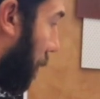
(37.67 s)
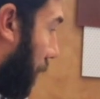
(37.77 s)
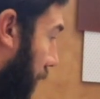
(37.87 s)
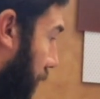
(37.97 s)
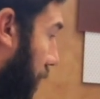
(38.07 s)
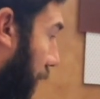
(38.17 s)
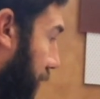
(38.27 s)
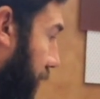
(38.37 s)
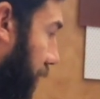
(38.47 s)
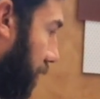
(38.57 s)
Good
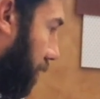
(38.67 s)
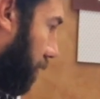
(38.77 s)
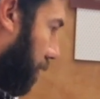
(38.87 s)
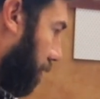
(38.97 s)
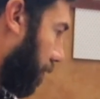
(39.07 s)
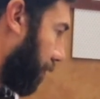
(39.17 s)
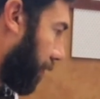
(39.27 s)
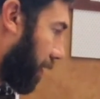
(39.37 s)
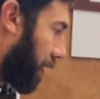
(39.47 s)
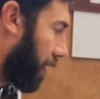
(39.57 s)
question.
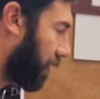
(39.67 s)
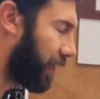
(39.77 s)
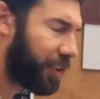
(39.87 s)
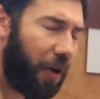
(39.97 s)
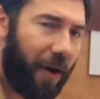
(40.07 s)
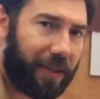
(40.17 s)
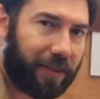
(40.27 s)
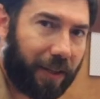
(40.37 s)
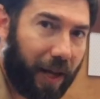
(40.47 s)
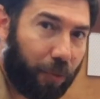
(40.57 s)
Let's go ask
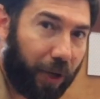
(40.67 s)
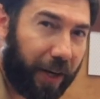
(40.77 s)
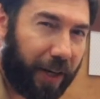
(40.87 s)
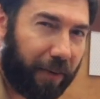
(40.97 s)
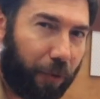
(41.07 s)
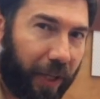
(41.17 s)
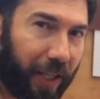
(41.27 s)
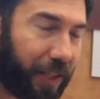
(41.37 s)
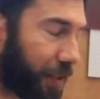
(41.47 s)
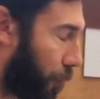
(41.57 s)
the librarian if we can
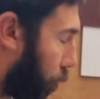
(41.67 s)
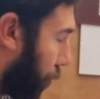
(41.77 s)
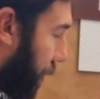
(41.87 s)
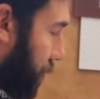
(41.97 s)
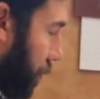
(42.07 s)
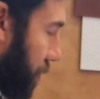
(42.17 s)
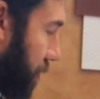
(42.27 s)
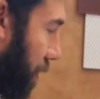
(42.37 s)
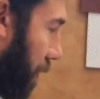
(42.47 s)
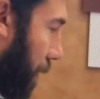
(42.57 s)
get some more resources on